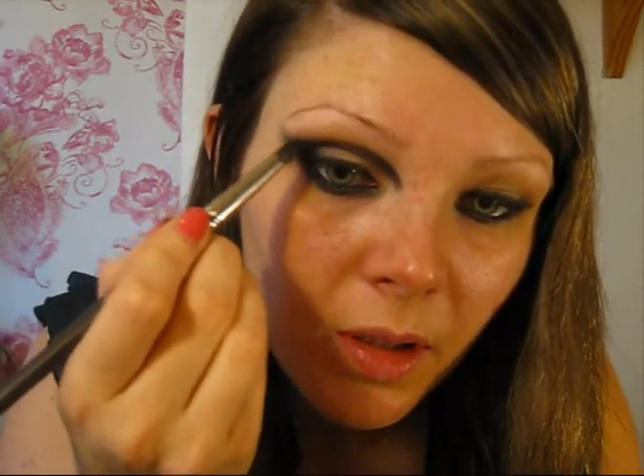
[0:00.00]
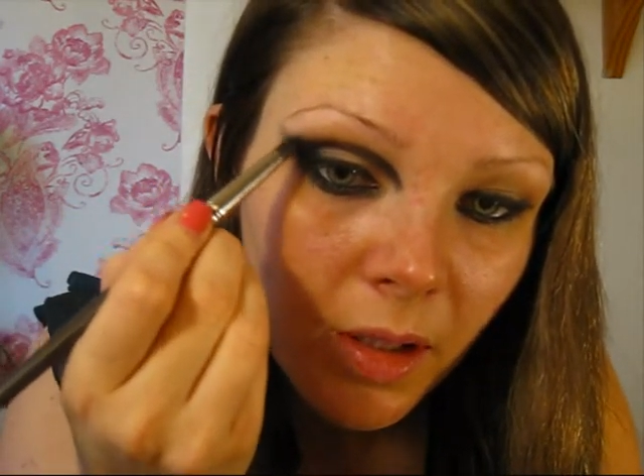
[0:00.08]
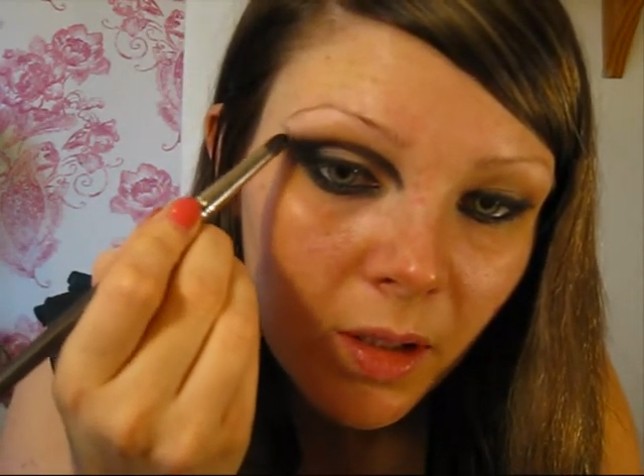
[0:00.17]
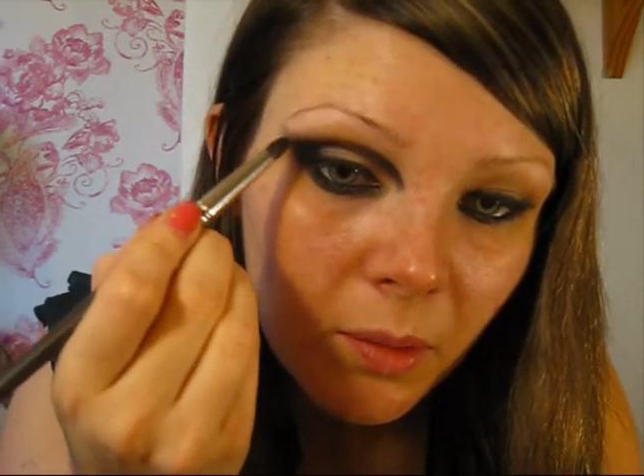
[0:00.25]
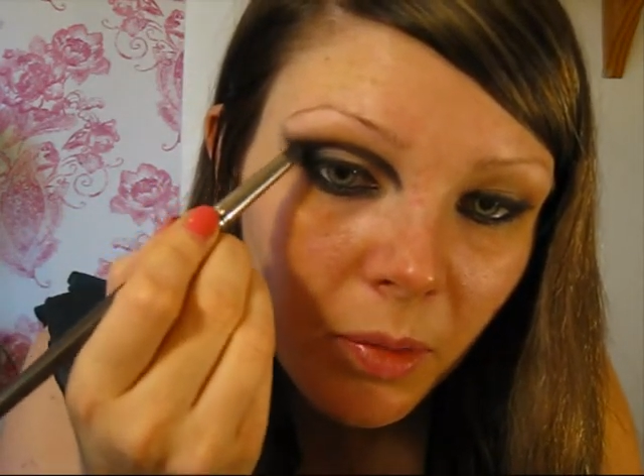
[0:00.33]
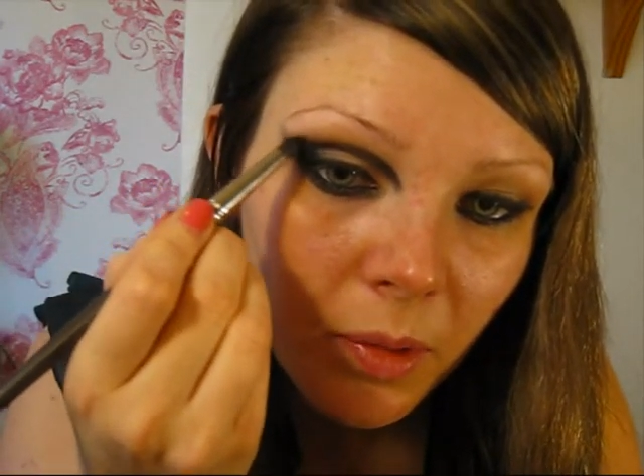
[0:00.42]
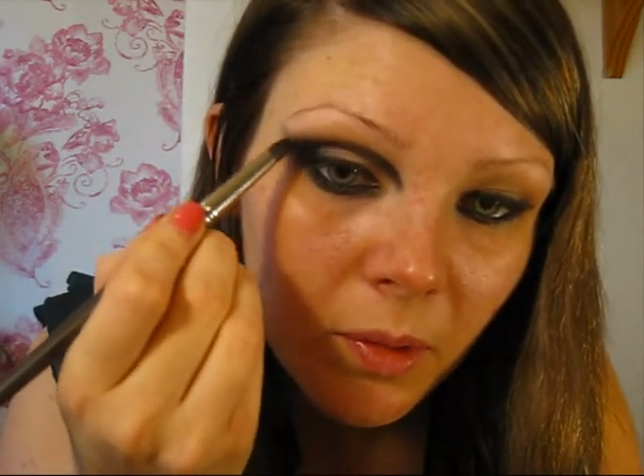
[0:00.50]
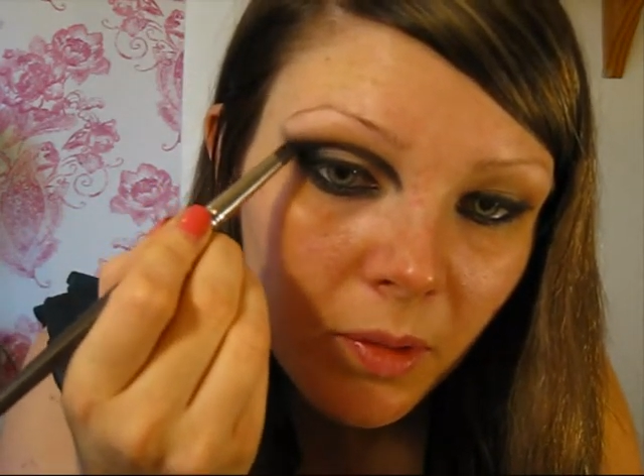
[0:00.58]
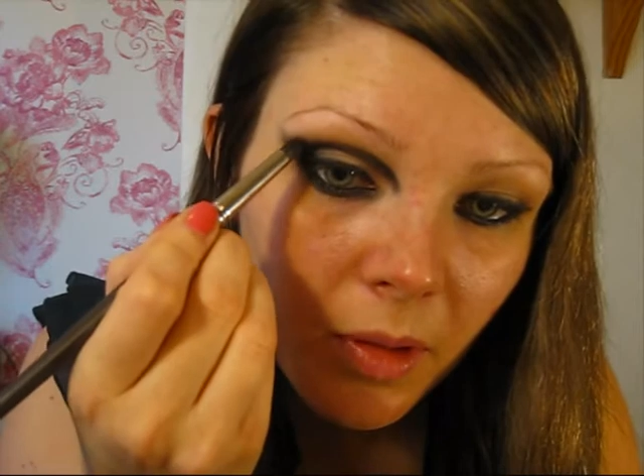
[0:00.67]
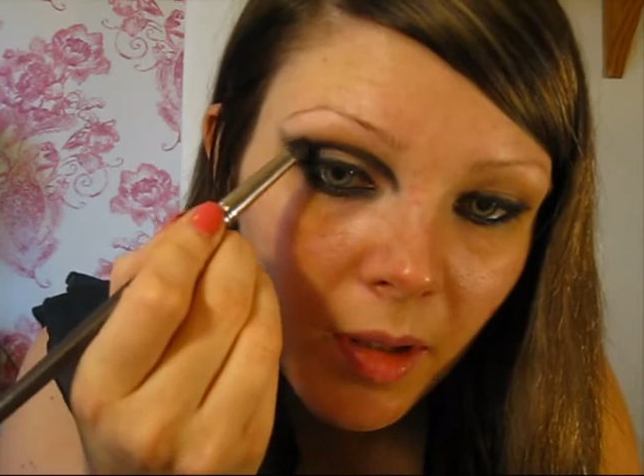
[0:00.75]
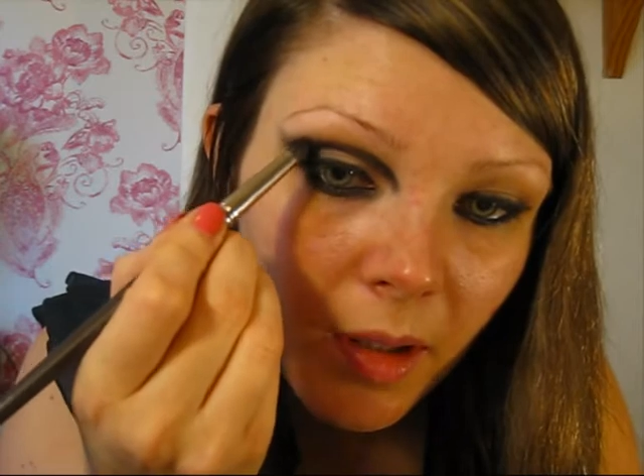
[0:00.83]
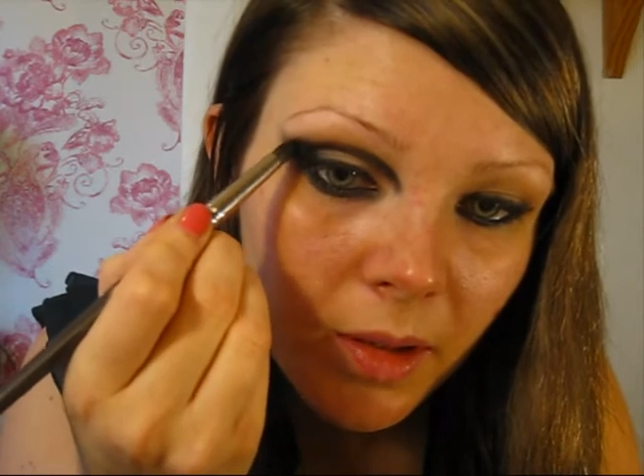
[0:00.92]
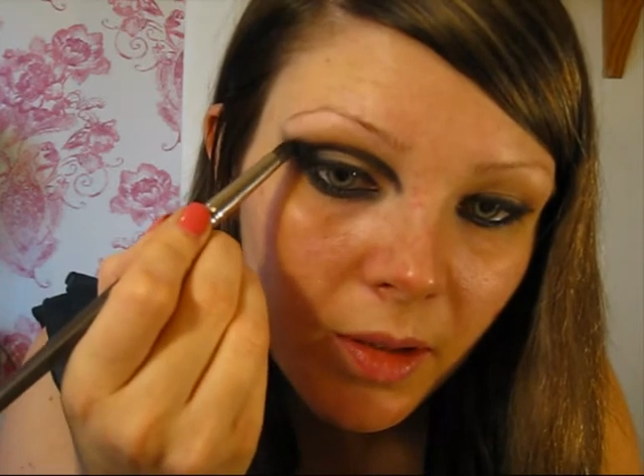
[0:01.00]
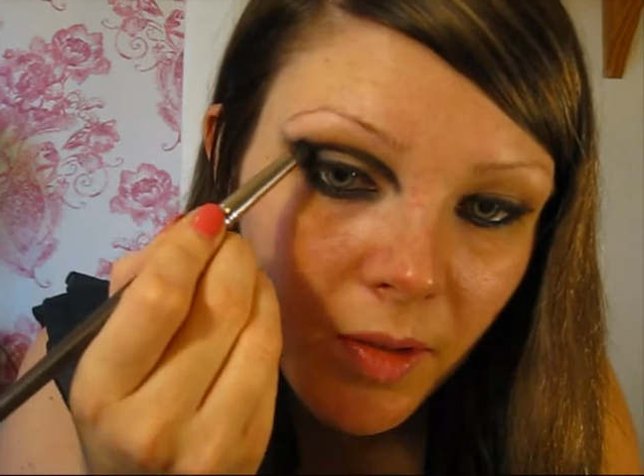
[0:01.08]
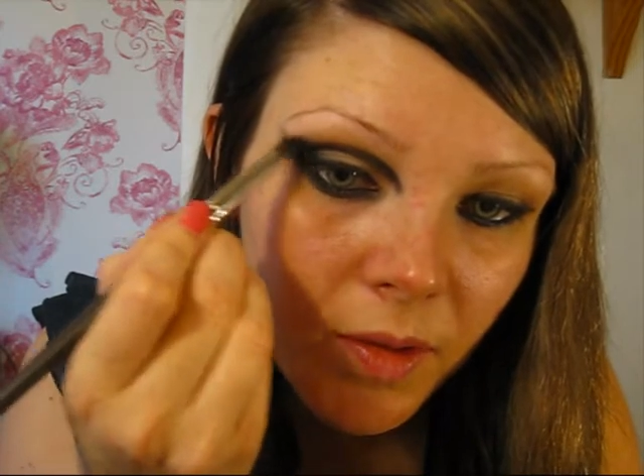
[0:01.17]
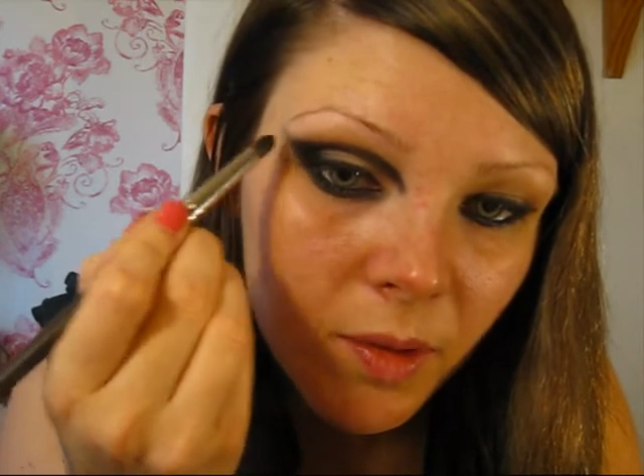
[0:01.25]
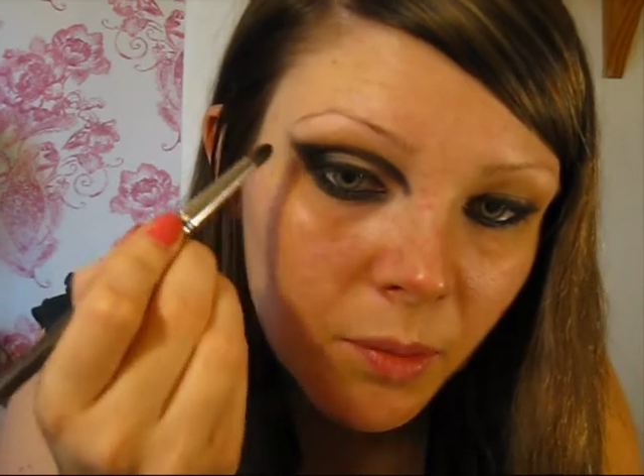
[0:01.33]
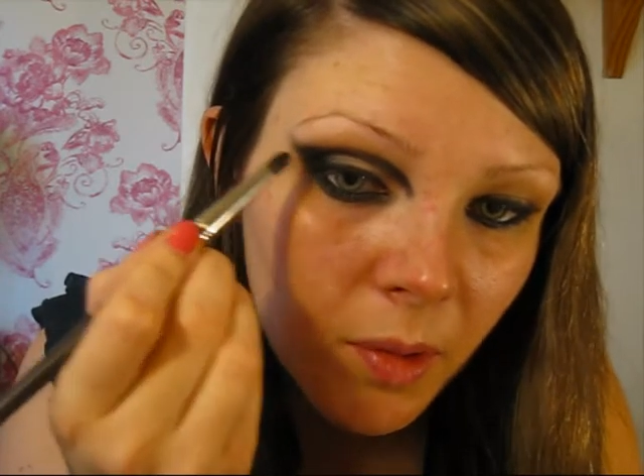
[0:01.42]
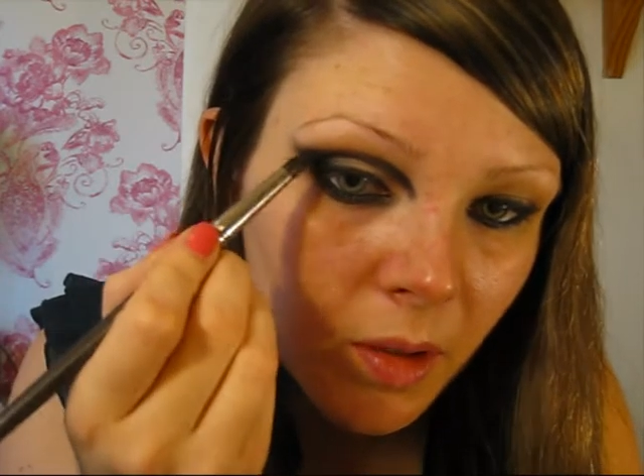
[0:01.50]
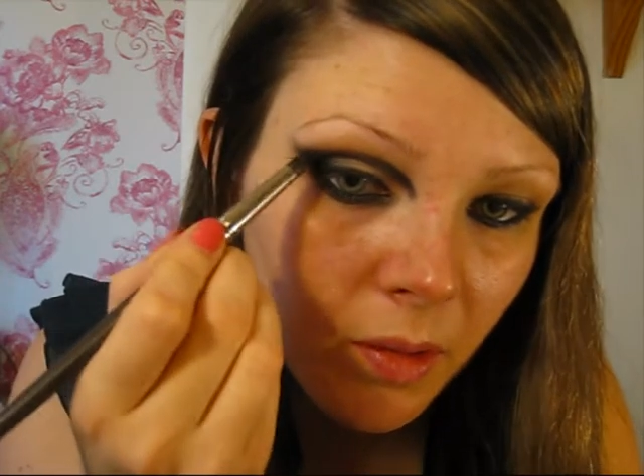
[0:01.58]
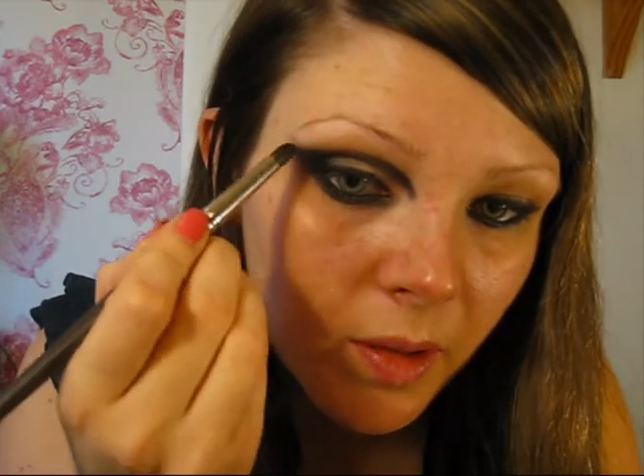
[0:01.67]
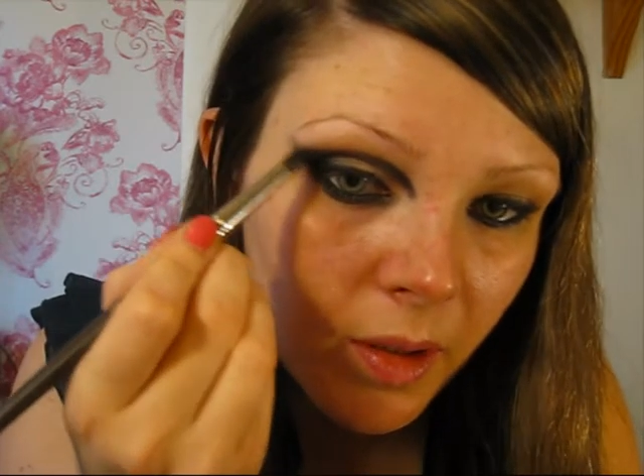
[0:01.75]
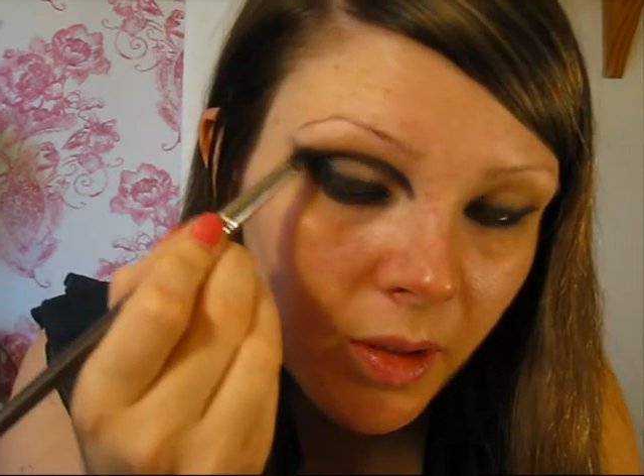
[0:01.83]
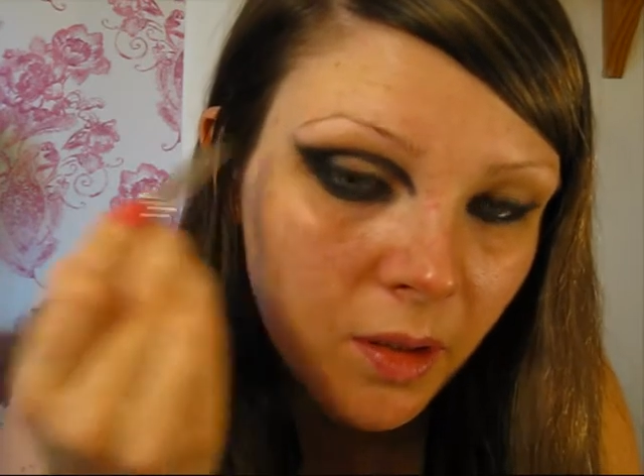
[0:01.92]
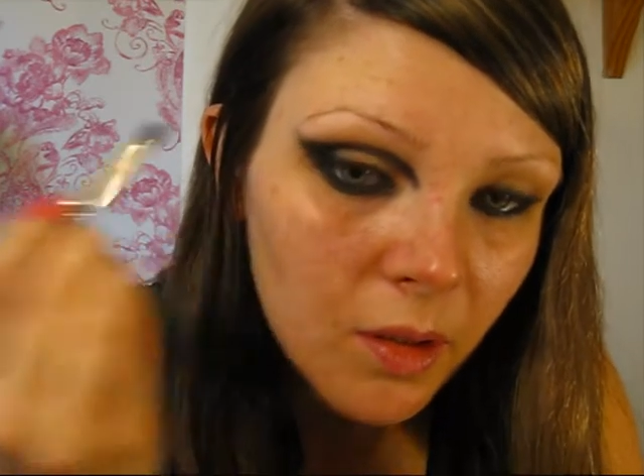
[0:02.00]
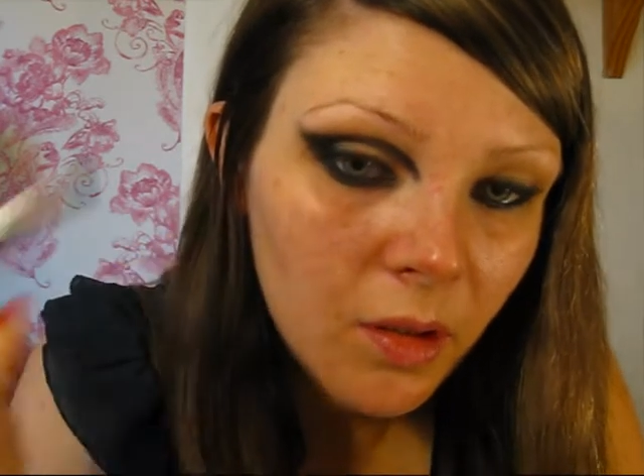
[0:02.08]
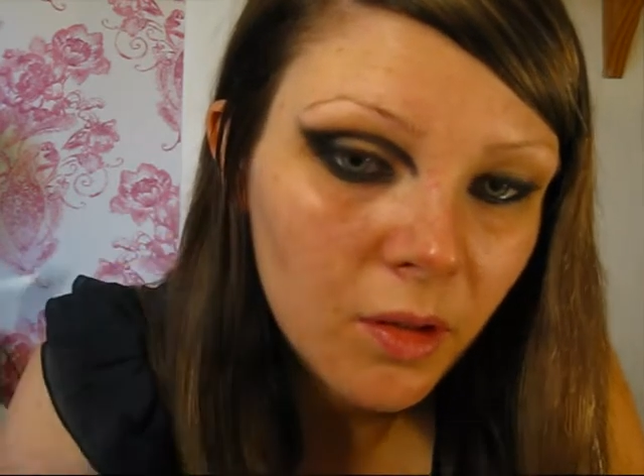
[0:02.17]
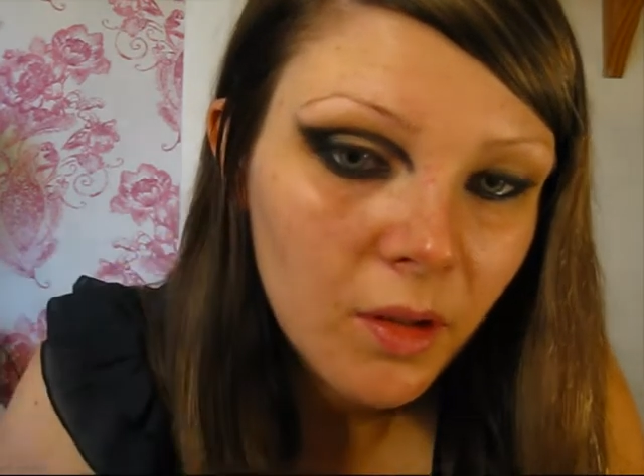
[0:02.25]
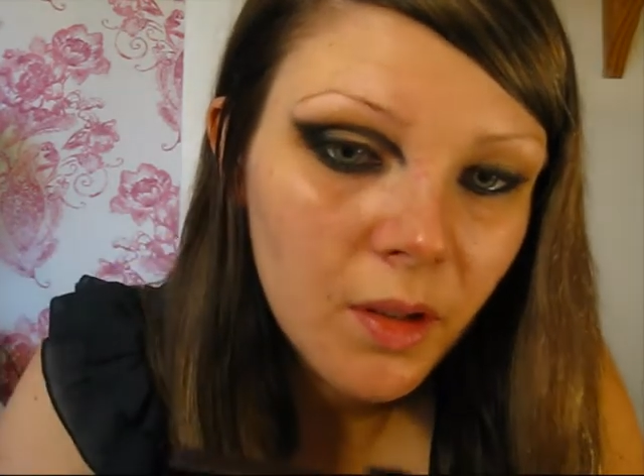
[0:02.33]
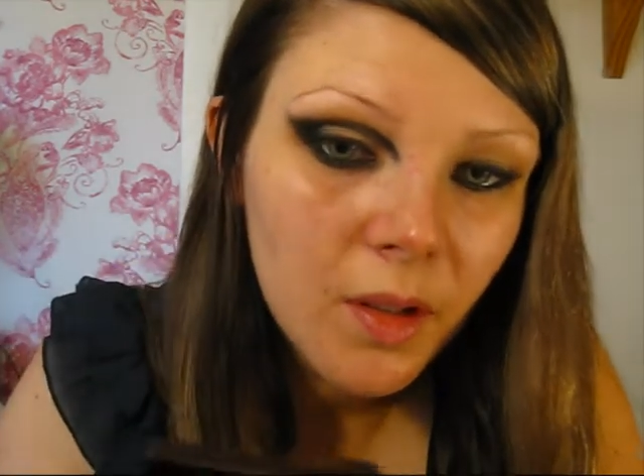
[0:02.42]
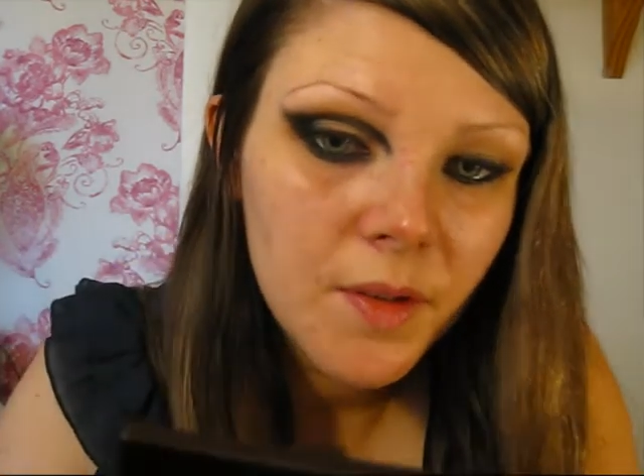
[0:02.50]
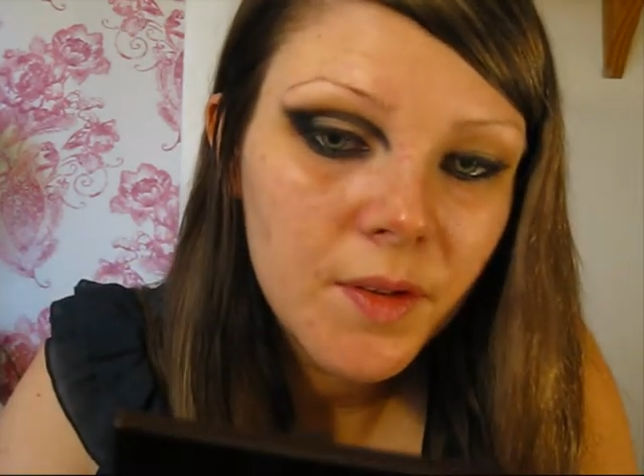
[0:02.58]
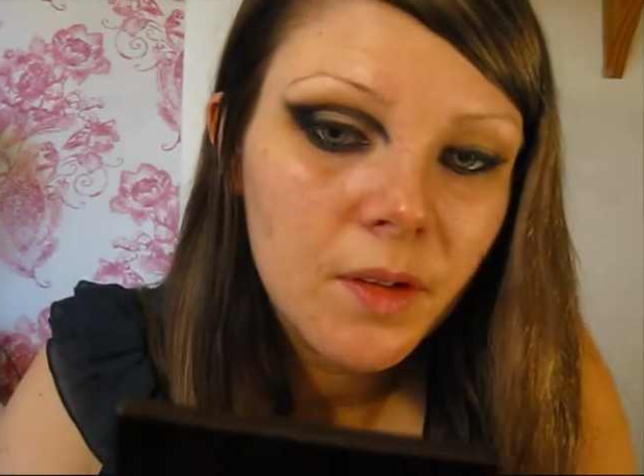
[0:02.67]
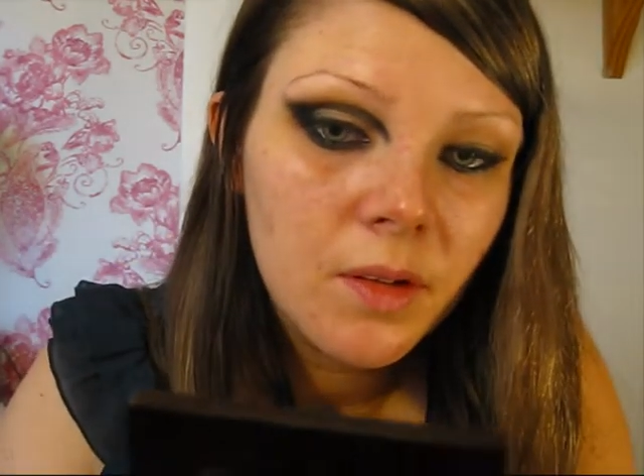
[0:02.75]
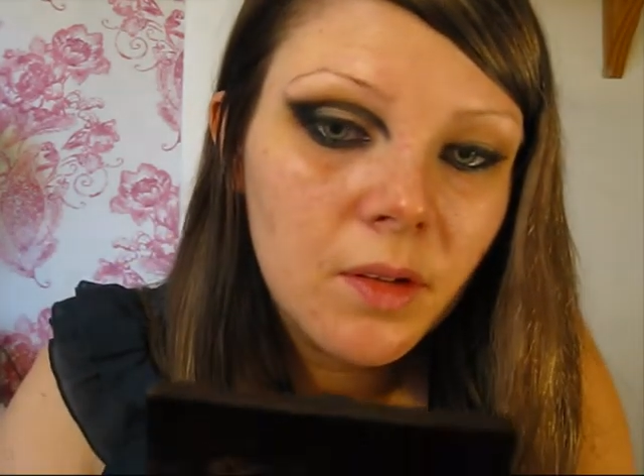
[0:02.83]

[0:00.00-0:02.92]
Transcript: Keep adding some more on that corner because